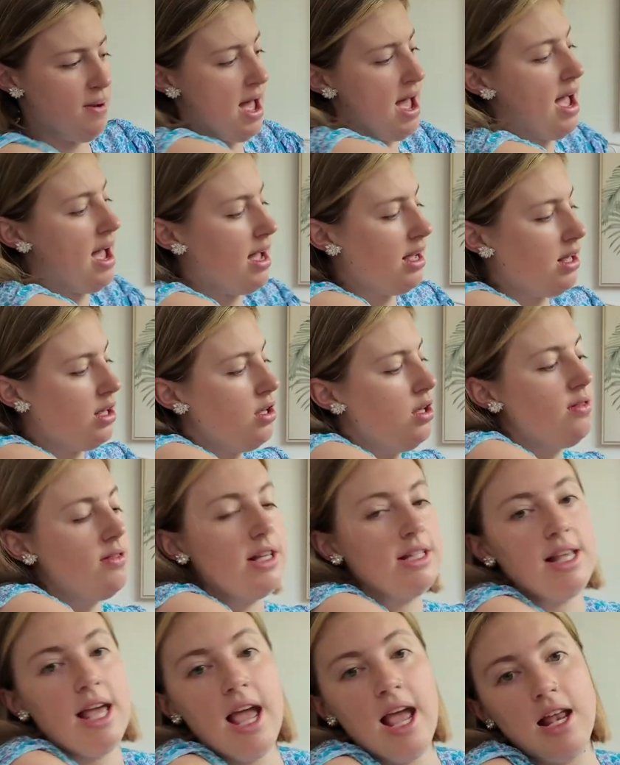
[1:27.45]
bag,
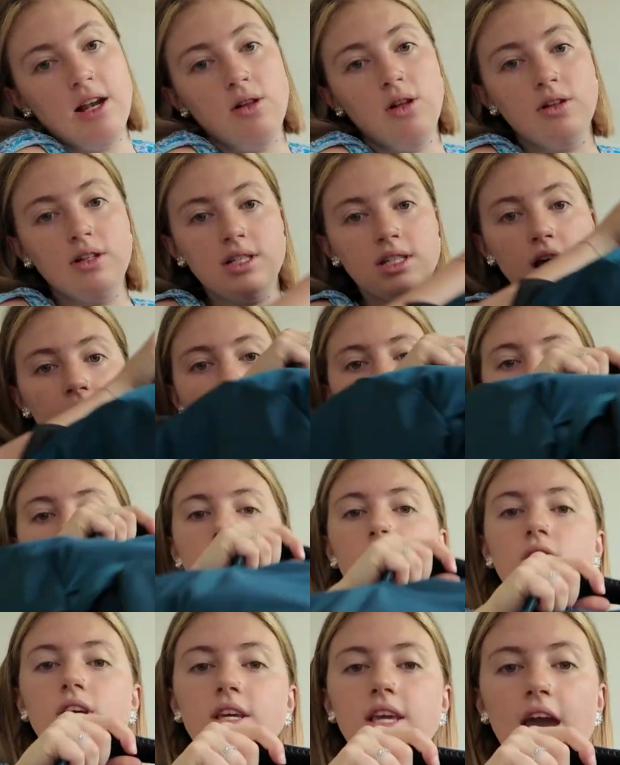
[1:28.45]
there's a handle on the side so
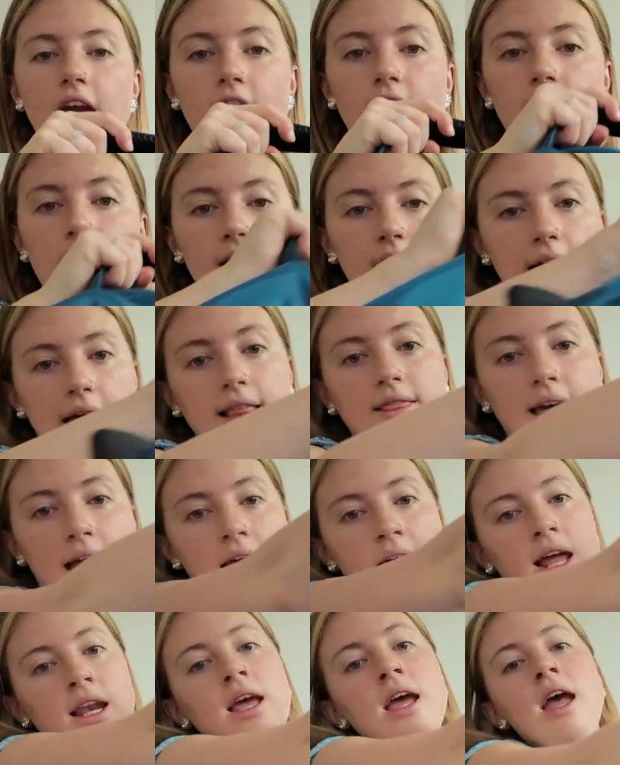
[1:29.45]
you can carry it like
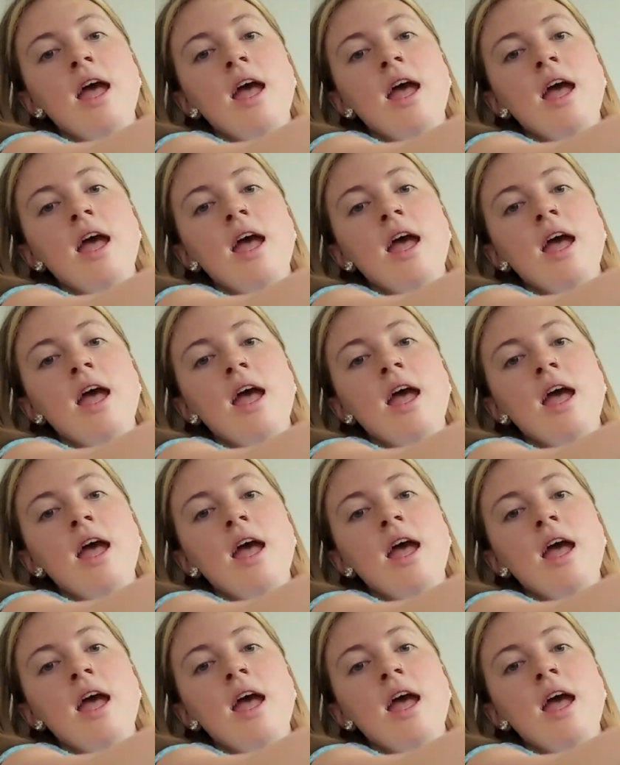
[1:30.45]
that